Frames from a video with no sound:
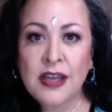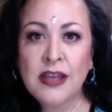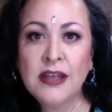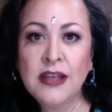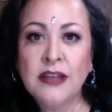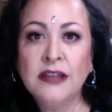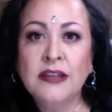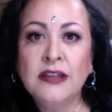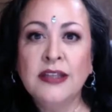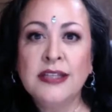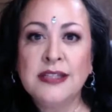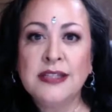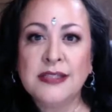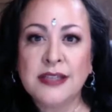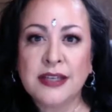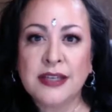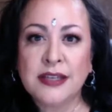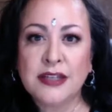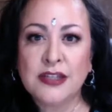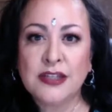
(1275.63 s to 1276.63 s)

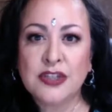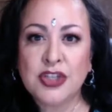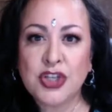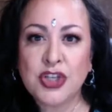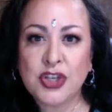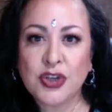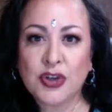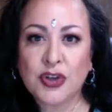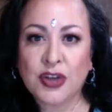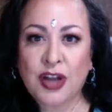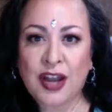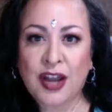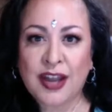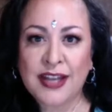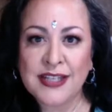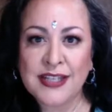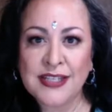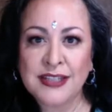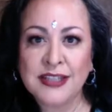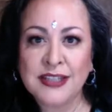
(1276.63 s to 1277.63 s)
Listen to your guides.